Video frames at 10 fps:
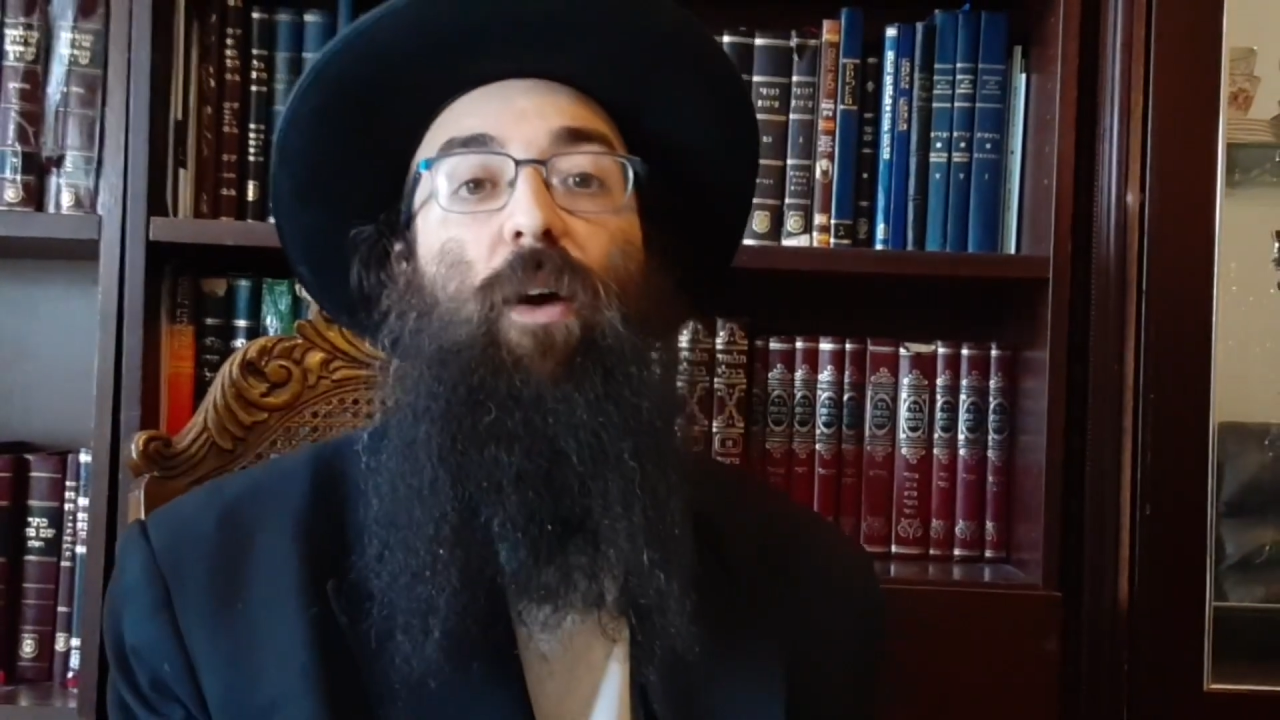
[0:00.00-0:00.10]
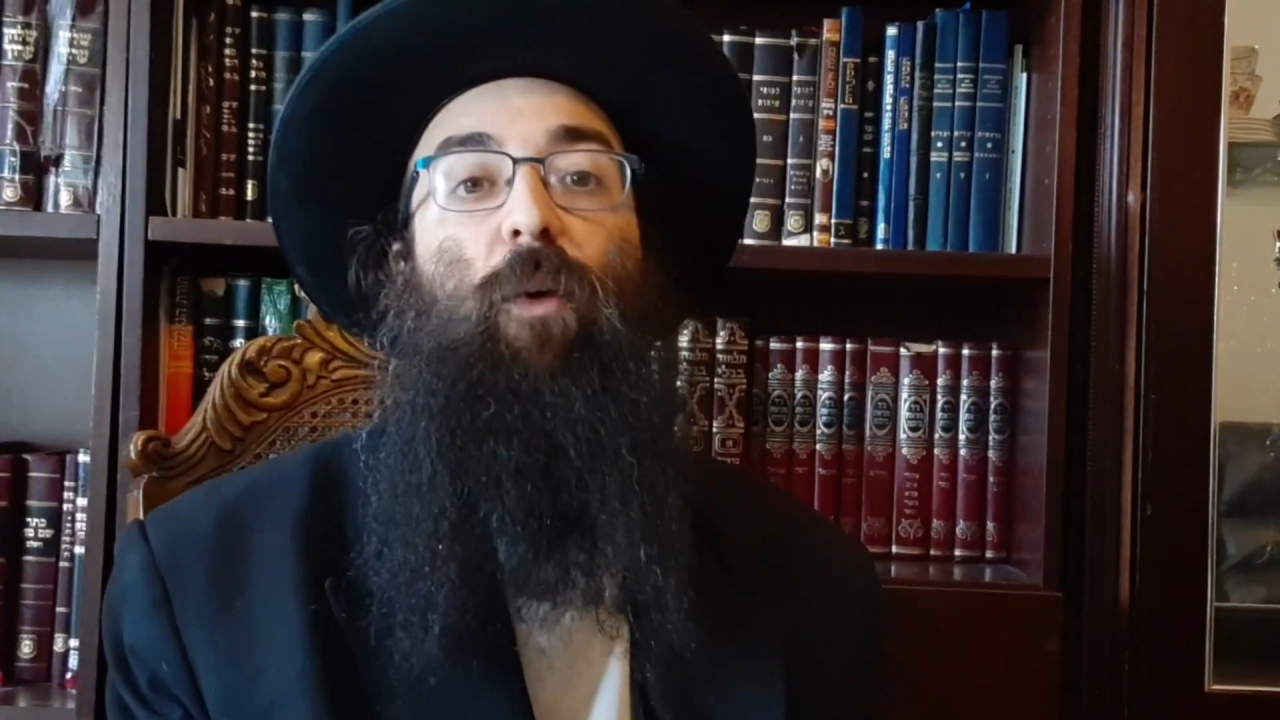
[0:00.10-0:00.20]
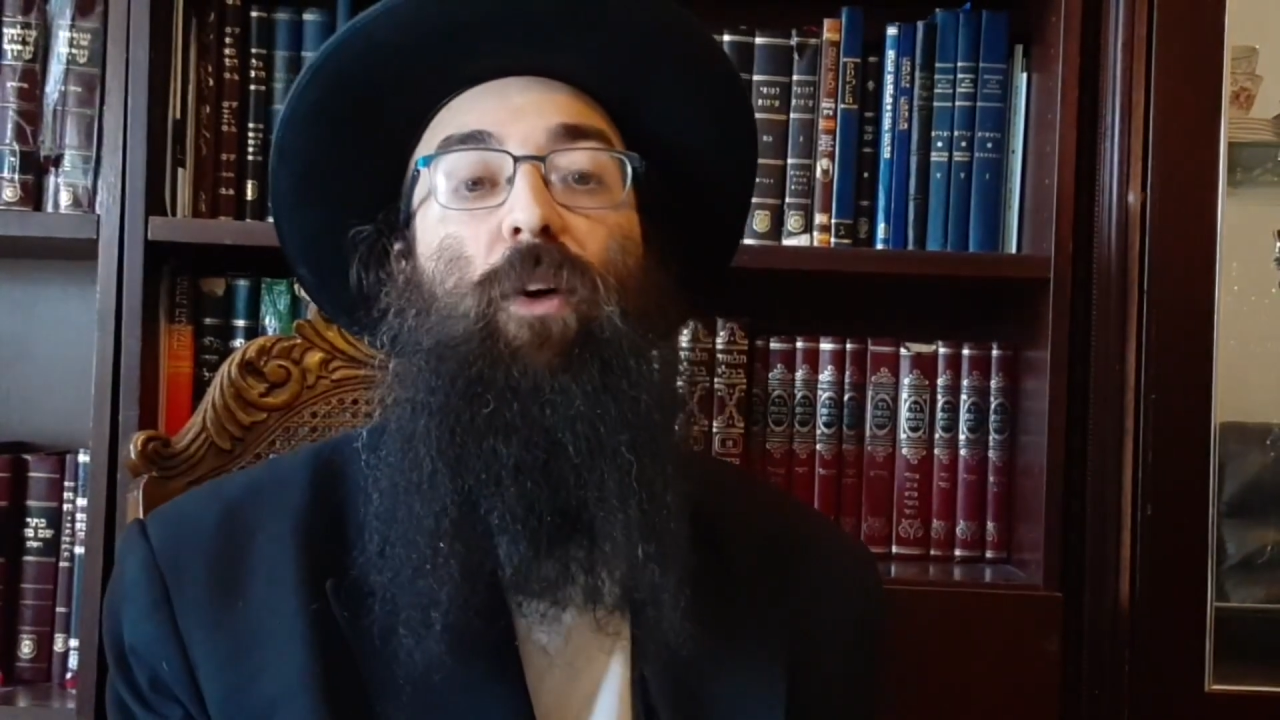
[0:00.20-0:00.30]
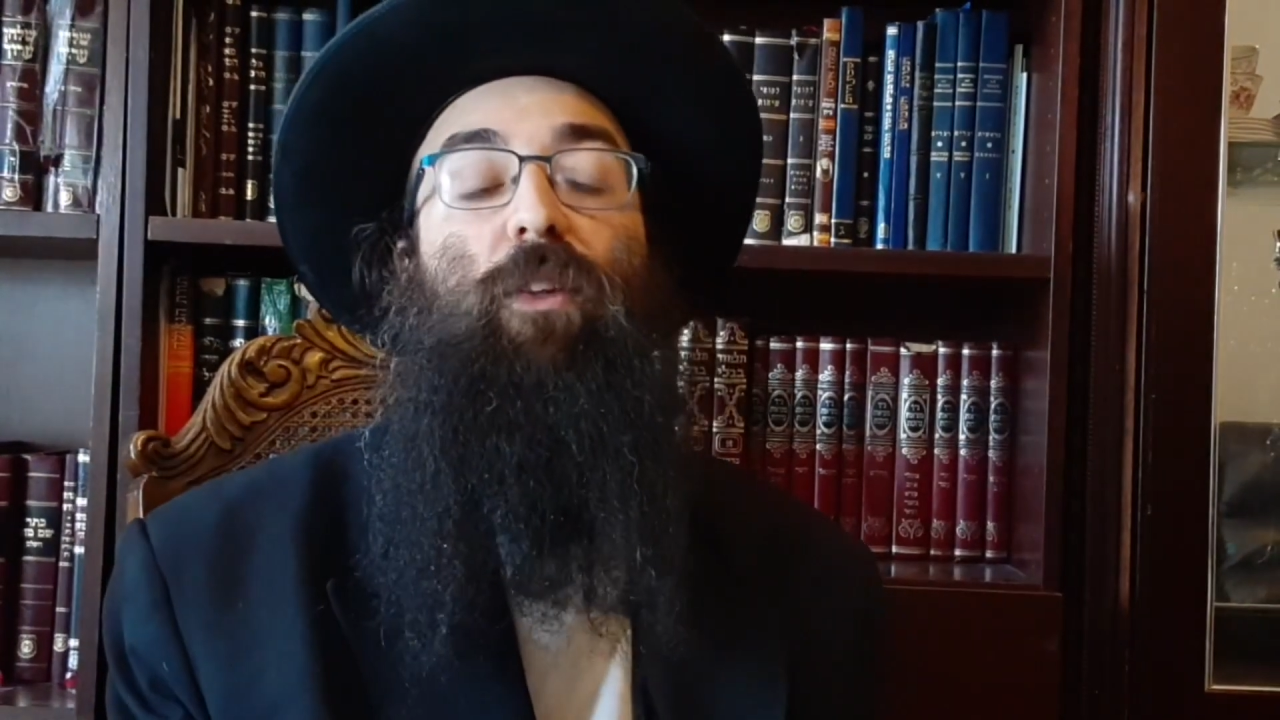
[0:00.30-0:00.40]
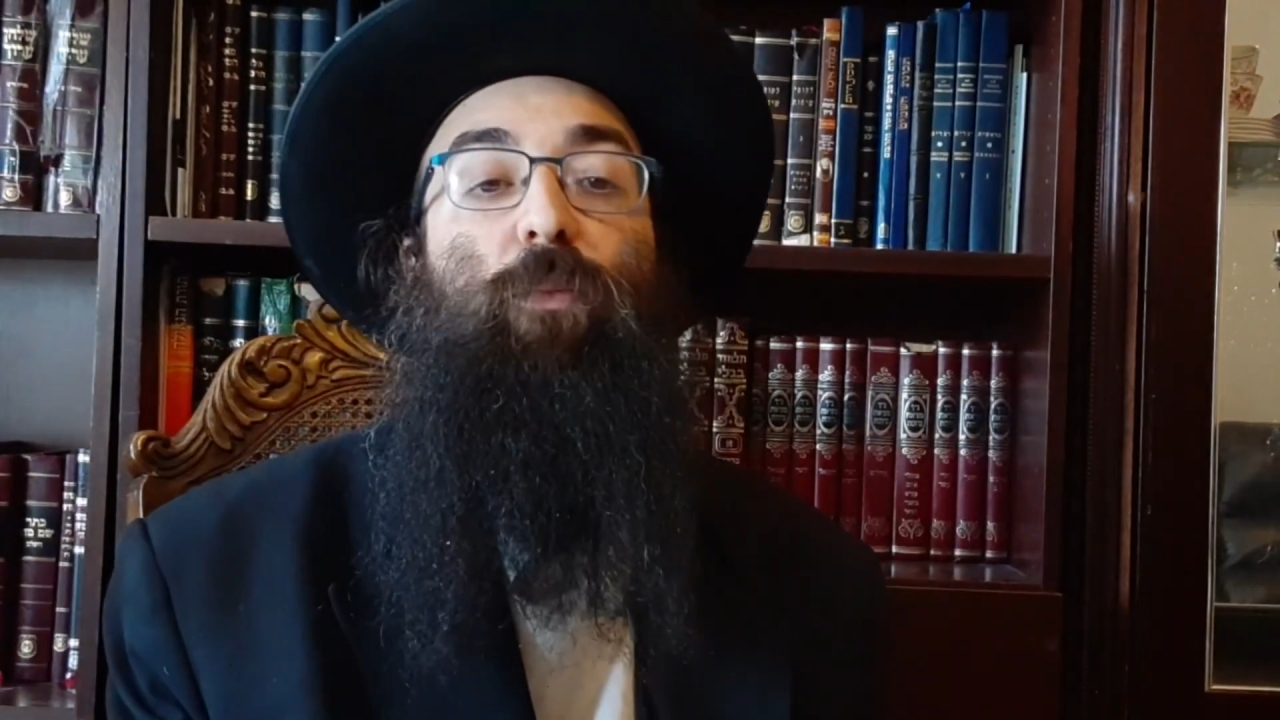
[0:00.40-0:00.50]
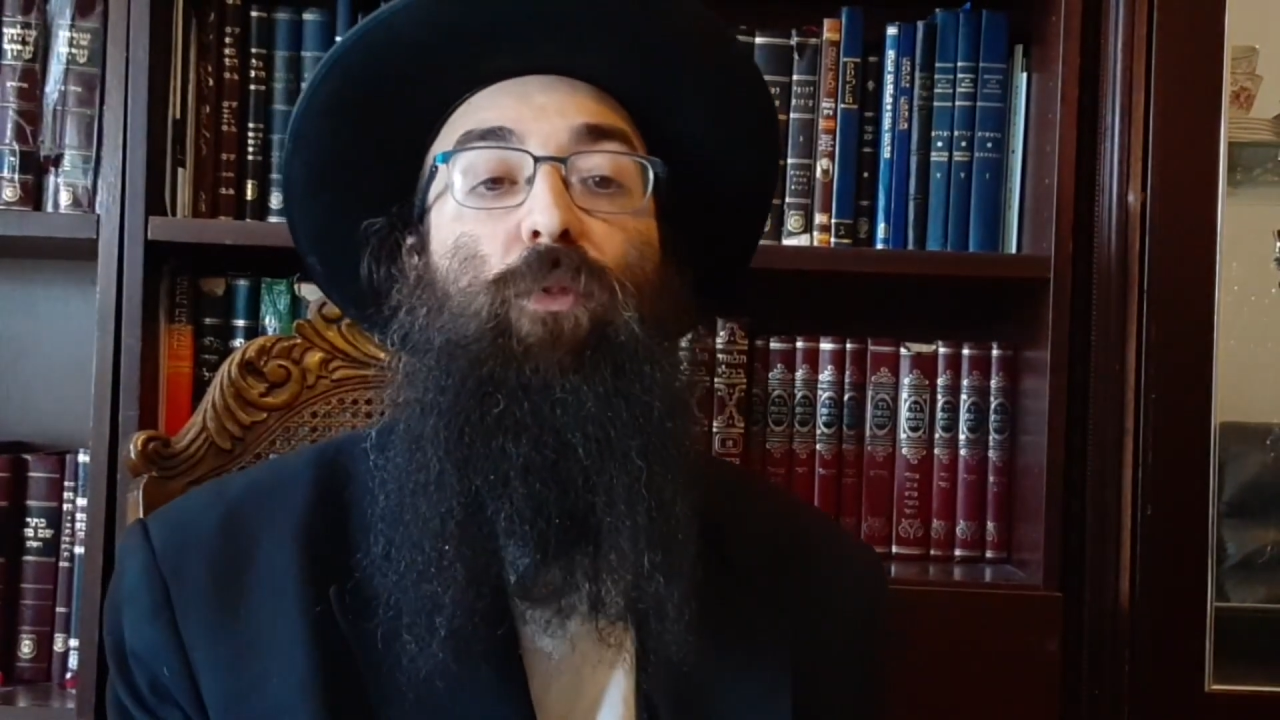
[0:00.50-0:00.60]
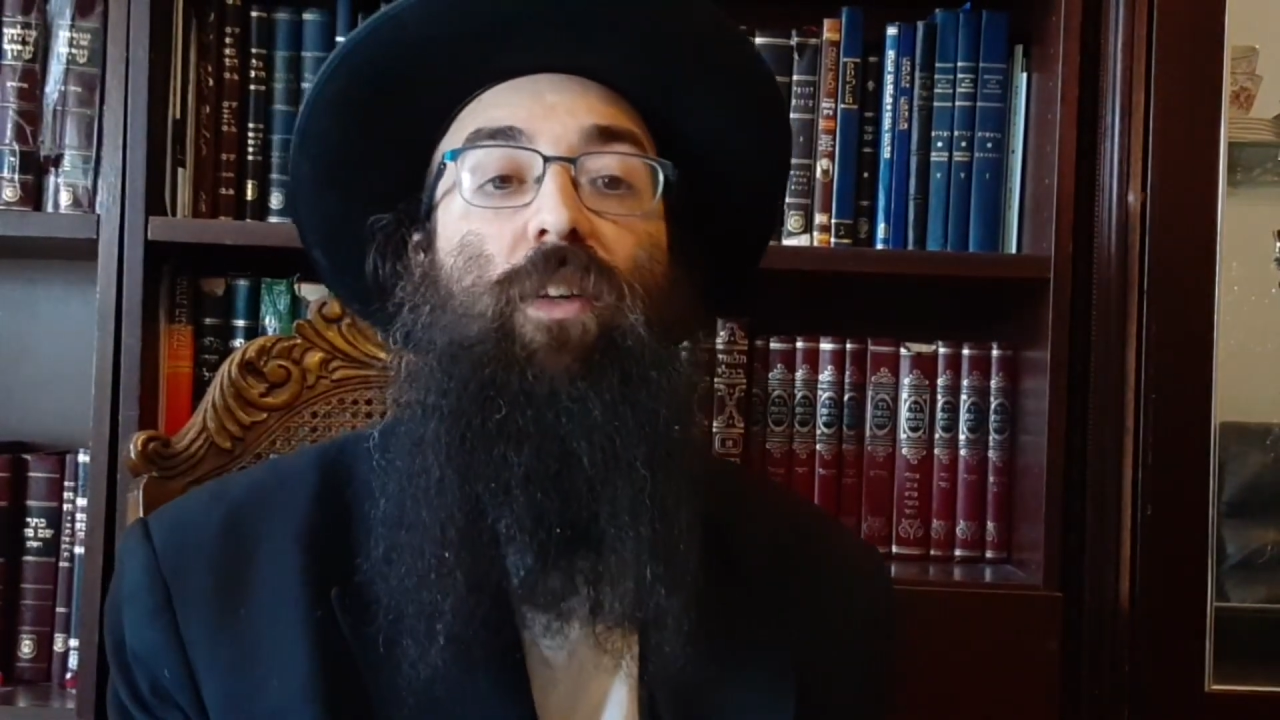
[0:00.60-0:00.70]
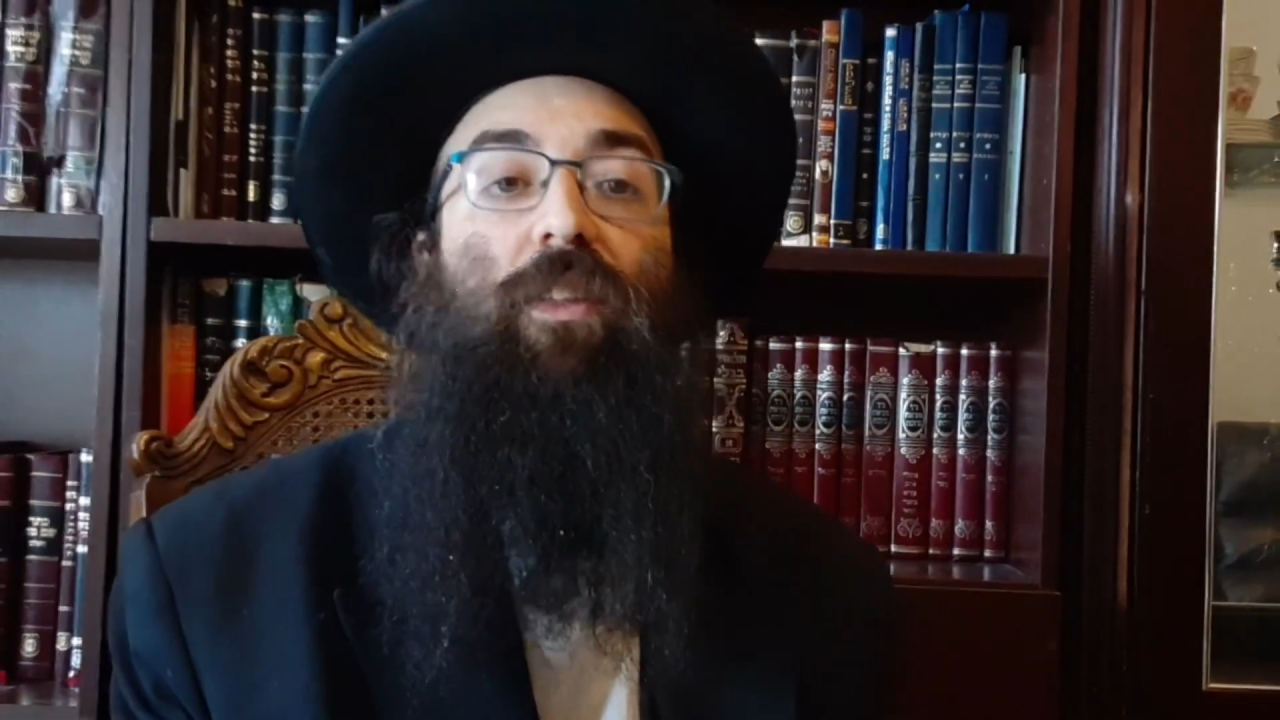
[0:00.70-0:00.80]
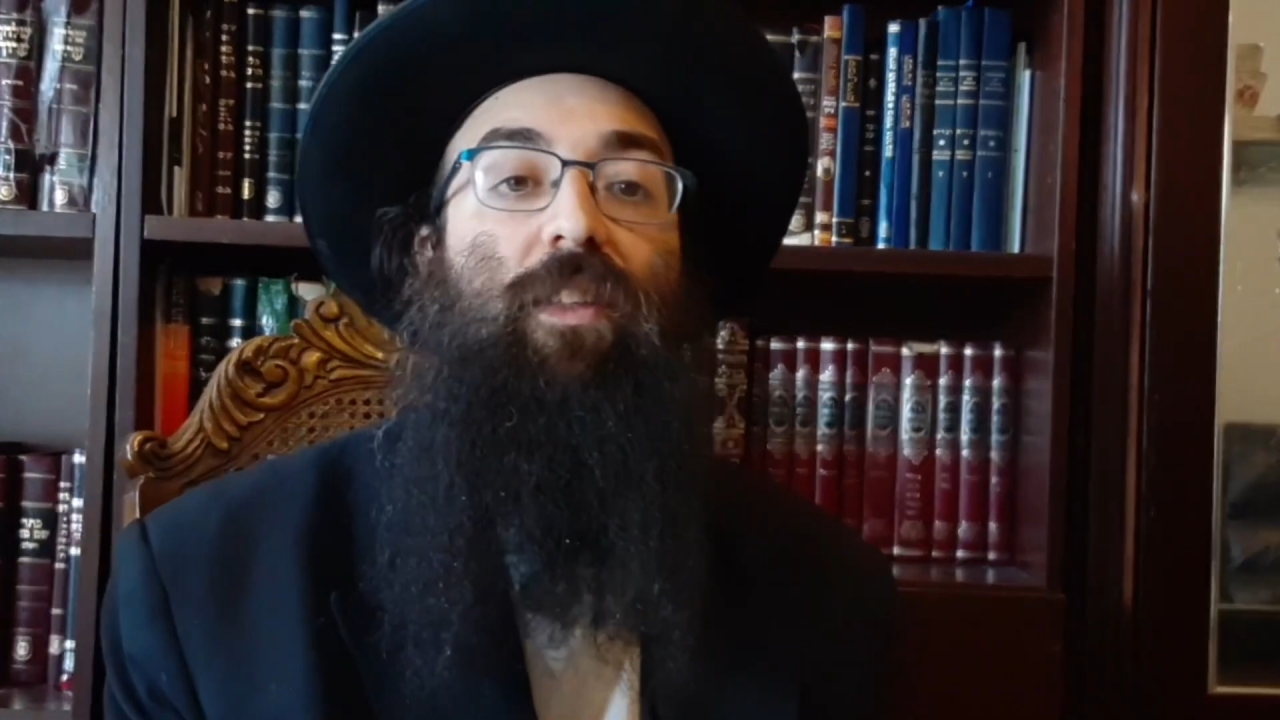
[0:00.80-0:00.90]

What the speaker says: But the point